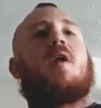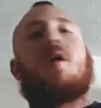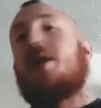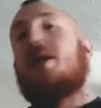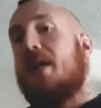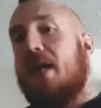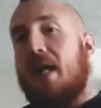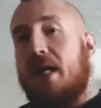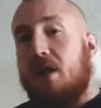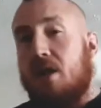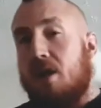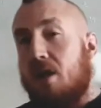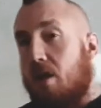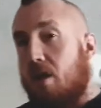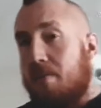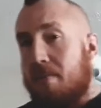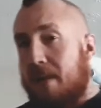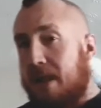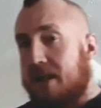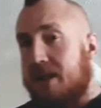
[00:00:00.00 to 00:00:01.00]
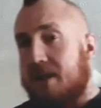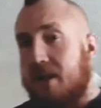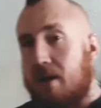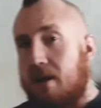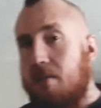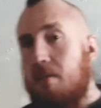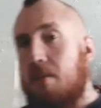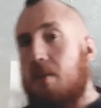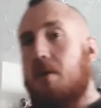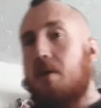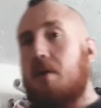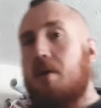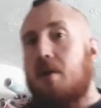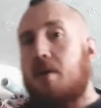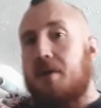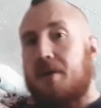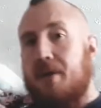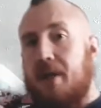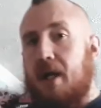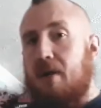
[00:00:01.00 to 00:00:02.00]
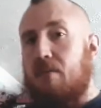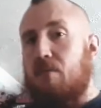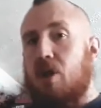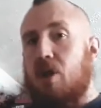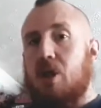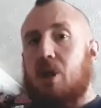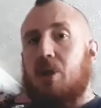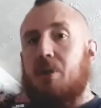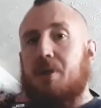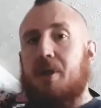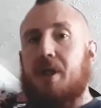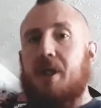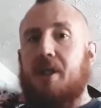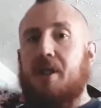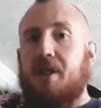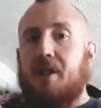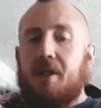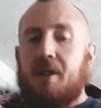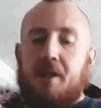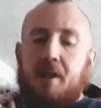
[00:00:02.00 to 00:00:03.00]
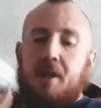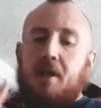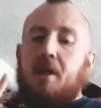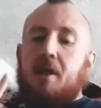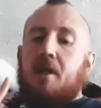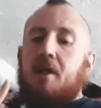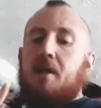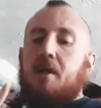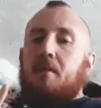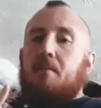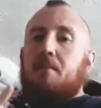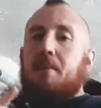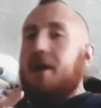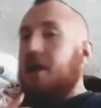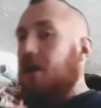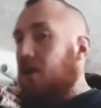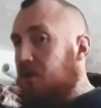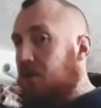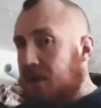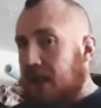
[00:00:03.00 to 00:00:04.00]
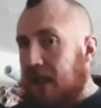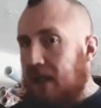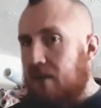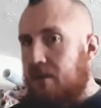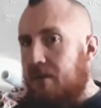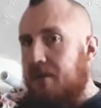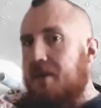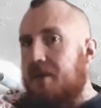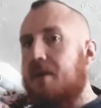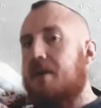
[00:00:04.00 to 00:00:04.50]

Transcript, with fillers: that got messed up. That recorded, but no sound.